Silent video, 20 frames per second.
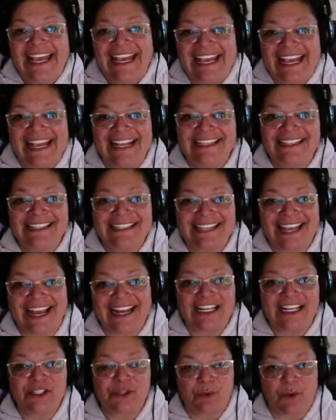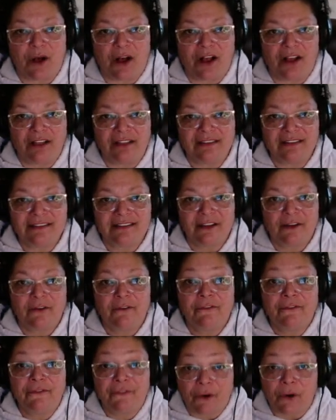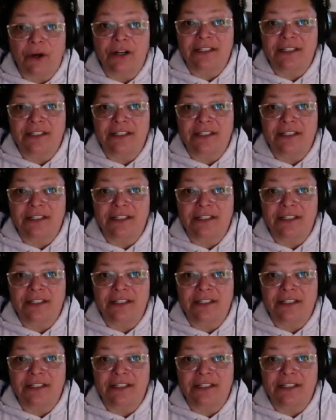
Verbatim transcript: inside its walls four